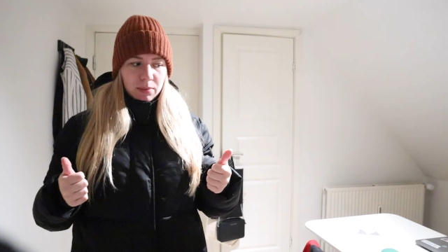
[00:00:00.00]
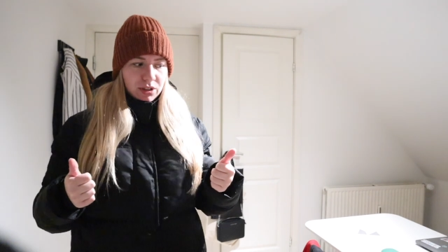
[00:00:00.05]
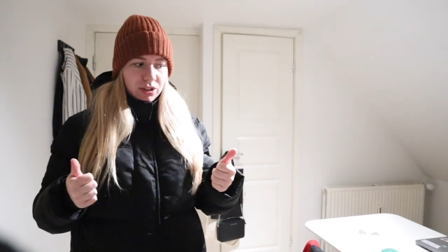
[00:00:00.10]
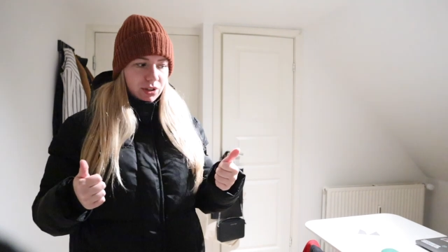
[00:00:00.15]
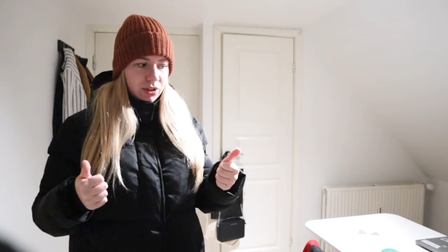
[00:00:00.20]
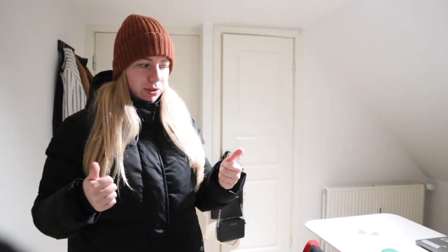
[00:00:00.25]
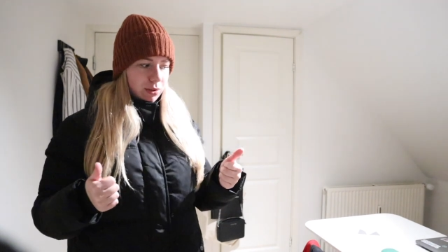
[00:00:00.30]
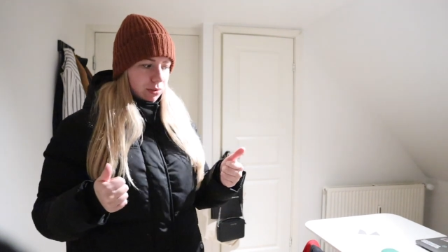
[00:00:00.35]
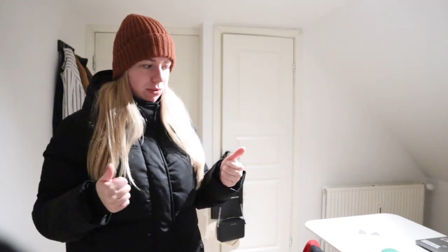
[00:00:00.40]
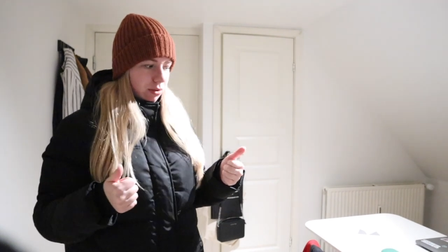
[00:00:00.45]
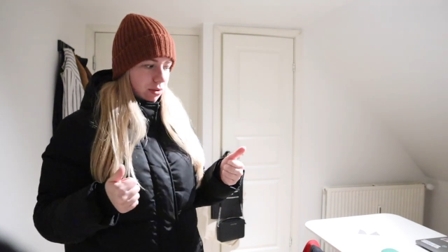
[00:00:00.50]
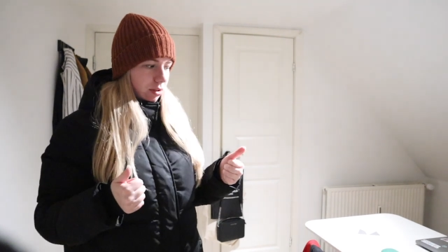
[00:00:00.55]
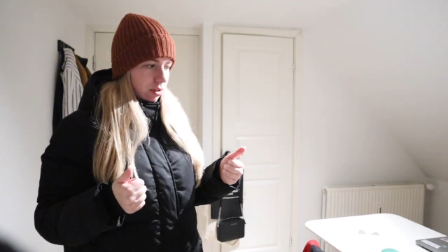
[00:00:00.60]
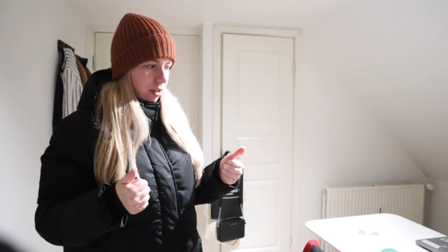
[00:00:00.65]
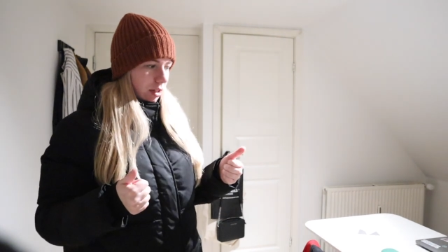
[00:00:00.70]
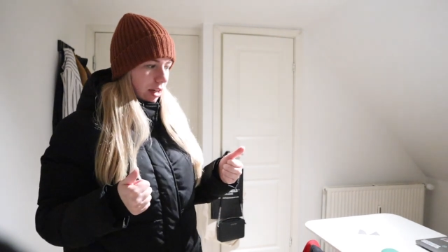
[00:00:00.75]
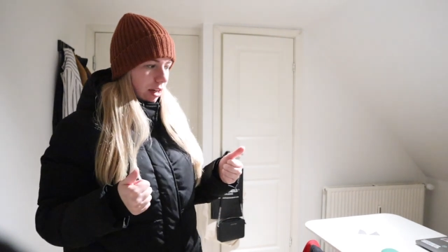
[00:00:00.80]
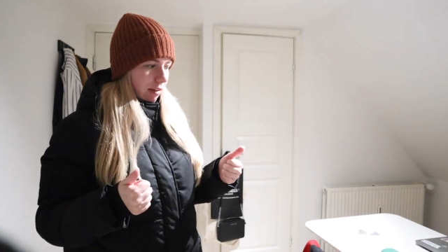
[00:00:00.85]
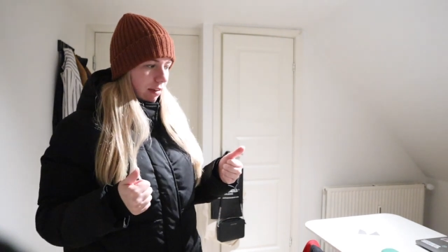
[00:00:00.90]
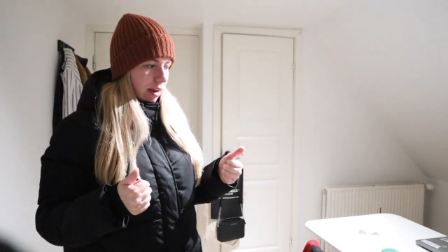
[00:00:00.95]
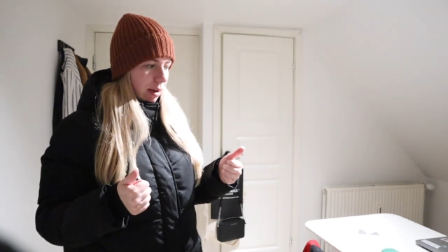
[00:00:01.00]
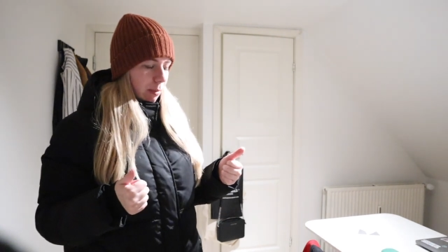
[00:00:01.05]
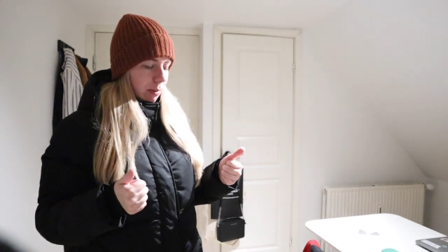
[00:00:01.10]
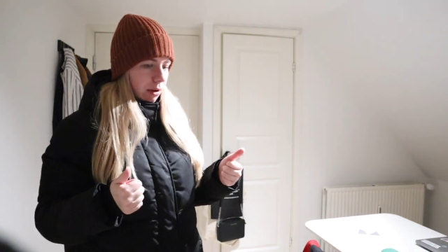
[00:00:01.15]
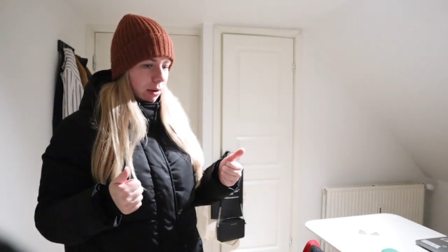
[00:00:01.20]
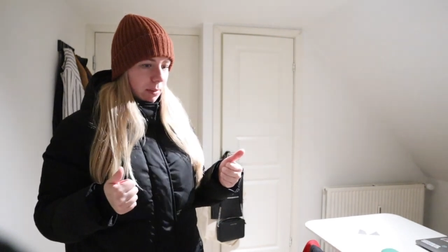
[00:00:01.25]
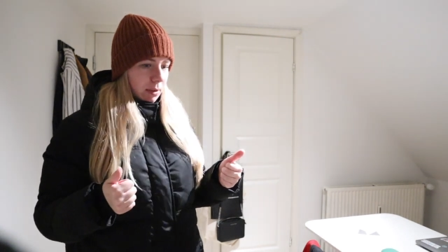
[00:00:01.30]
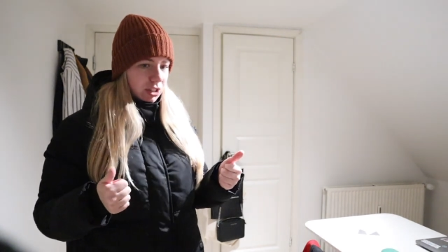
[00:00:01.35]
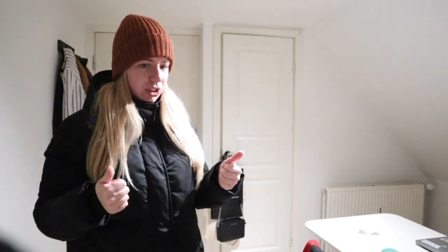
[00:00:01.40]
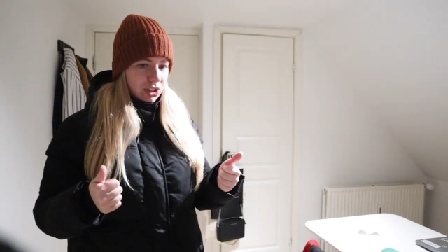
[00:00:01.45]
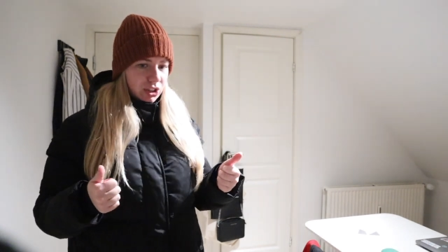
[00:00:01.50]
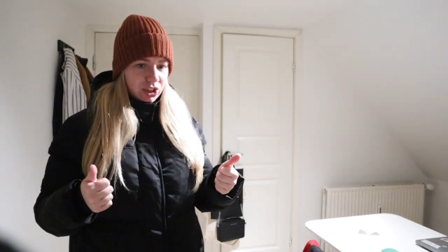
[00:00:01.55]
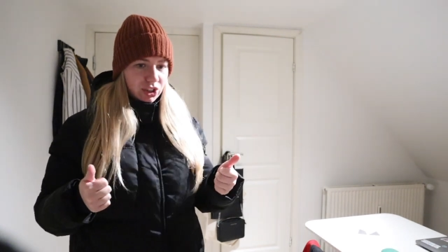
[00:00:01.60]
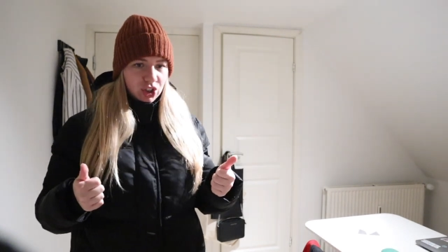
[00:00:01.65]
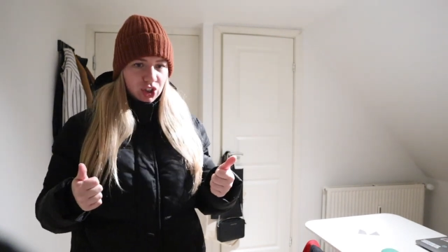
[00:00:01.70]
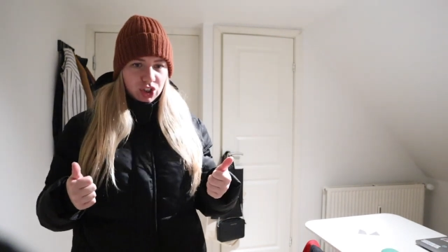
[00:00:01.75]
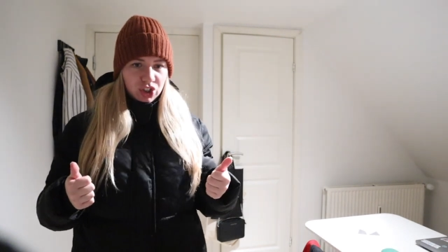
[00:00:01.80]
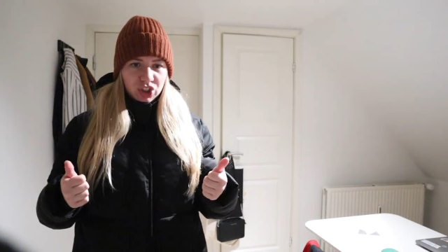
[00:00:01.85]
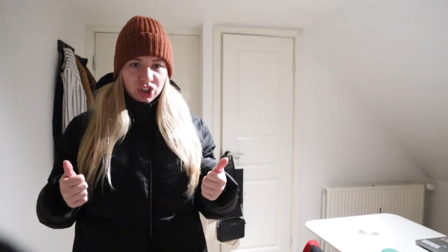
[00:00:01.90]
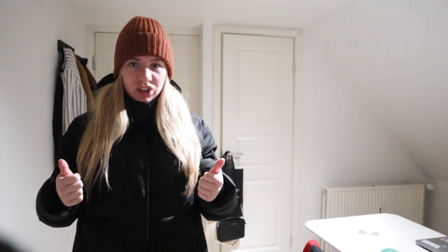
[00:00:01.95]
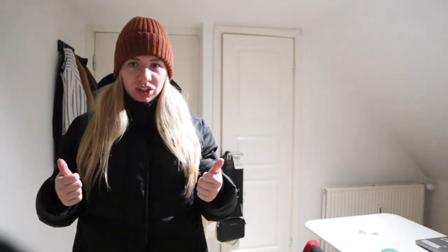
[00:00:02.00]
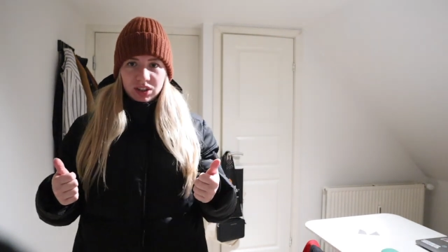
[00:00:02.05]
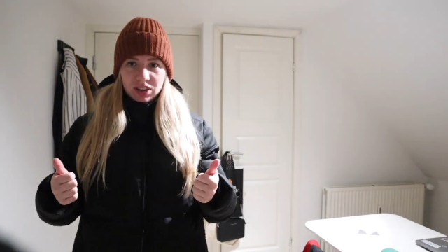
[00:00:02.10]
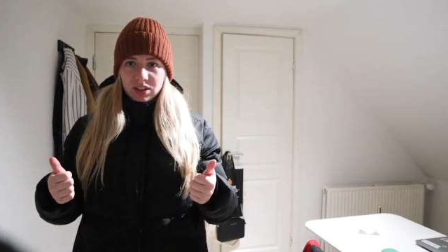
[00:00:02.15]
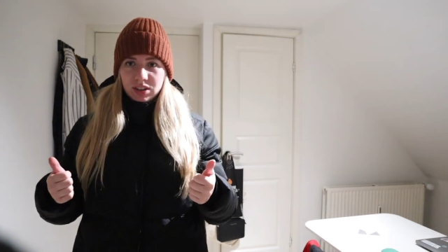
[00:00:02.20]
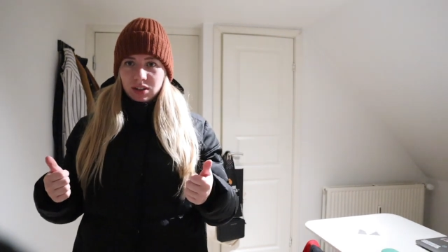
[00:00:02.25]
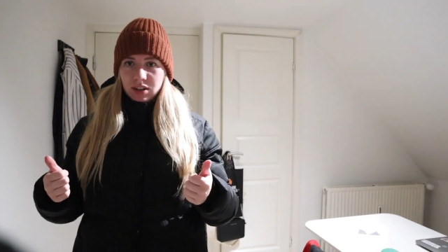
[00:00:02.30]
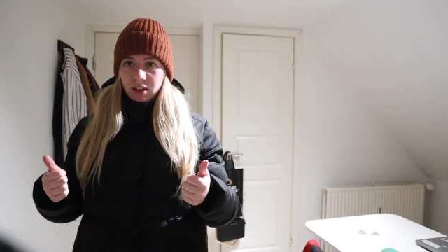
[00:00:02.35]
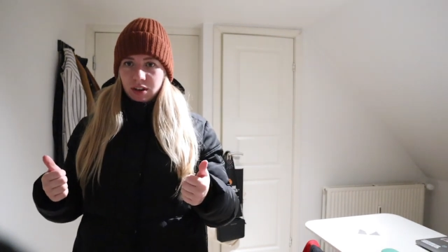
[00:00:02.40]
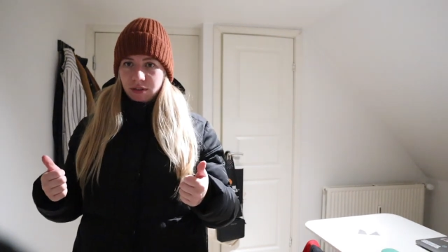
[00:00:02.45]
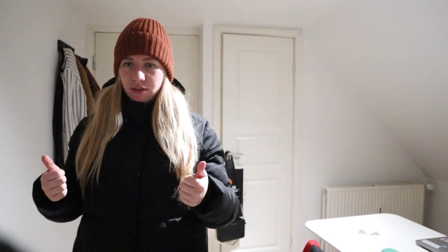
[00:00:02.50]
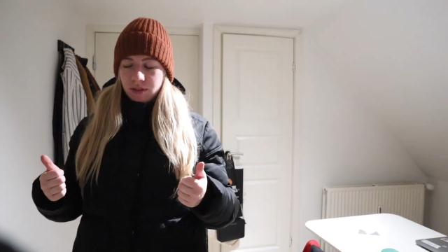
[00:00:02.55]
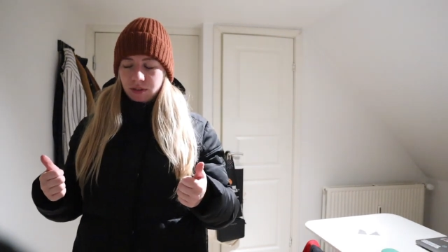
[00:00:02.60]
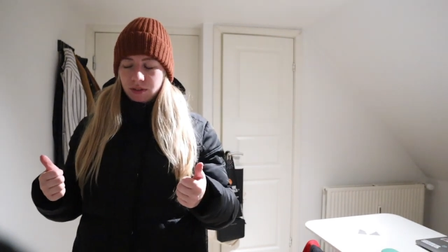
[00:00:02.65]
my shoes and grab all my stuff.